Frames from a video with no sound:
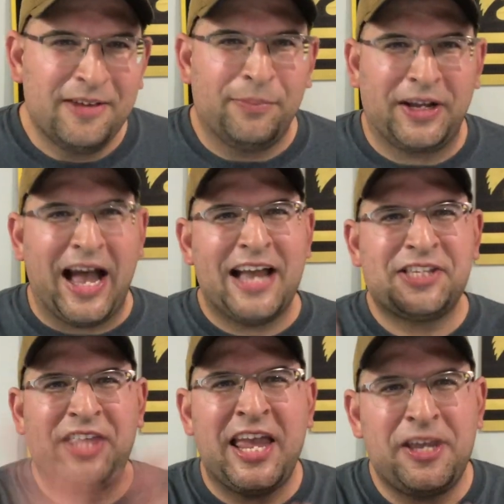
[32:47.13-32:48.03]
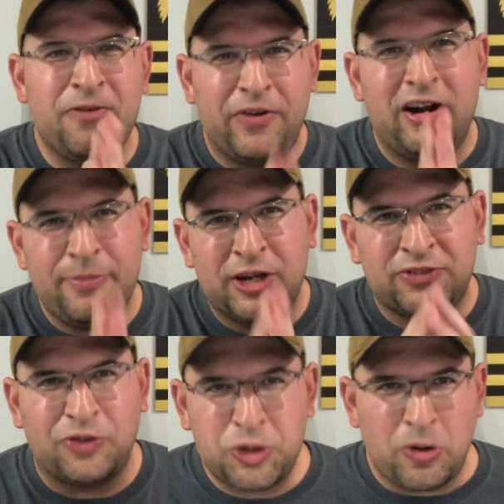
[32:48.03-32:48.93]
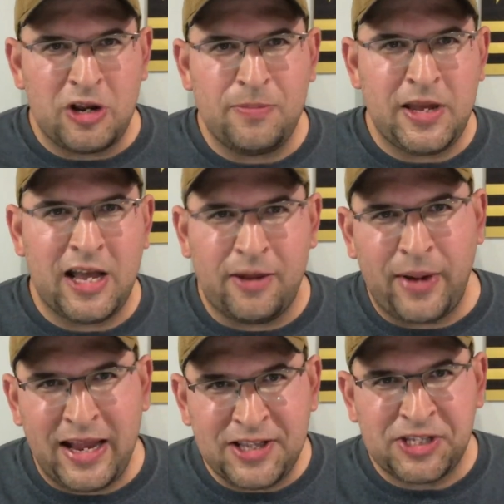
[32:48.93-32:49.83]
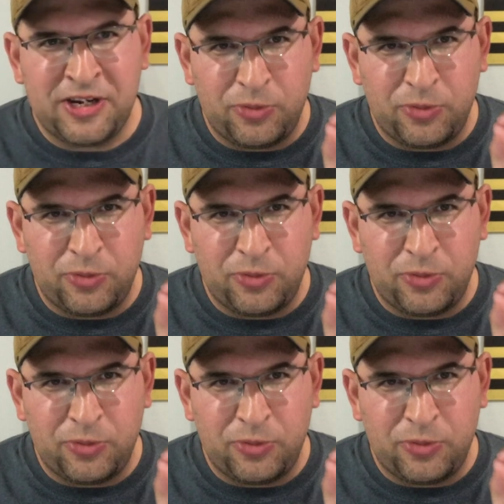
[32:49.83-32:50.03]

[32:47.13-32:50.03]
But guys, thank you very much for joining me on my instant